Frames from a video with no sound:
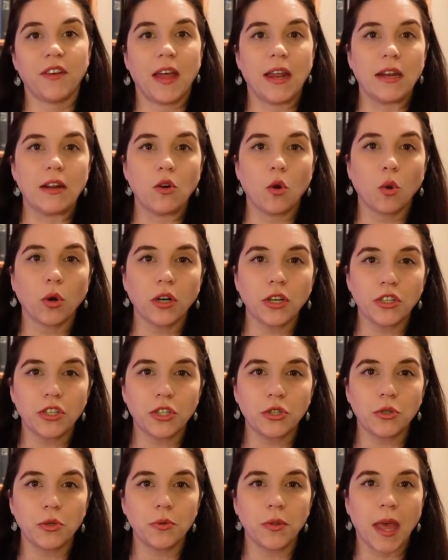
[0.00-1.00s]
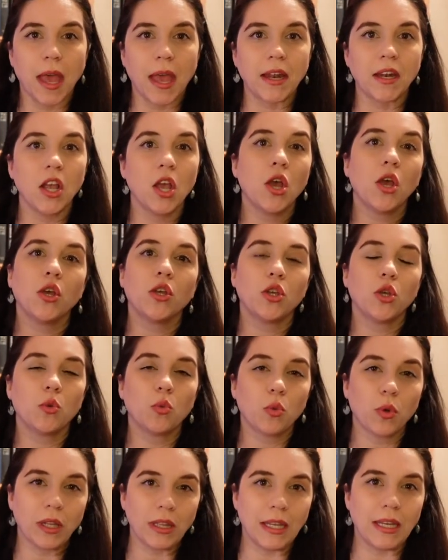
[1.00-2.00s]
And in order to do that, you
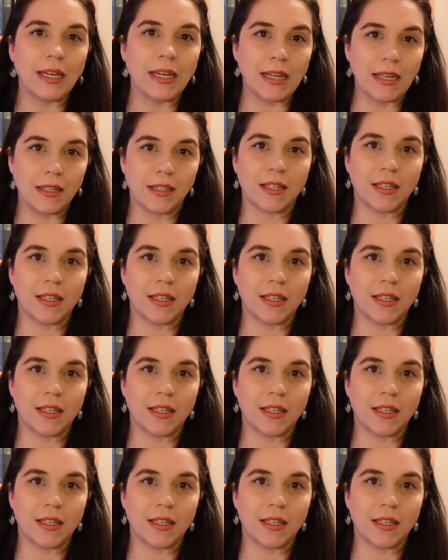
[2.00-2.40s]
really need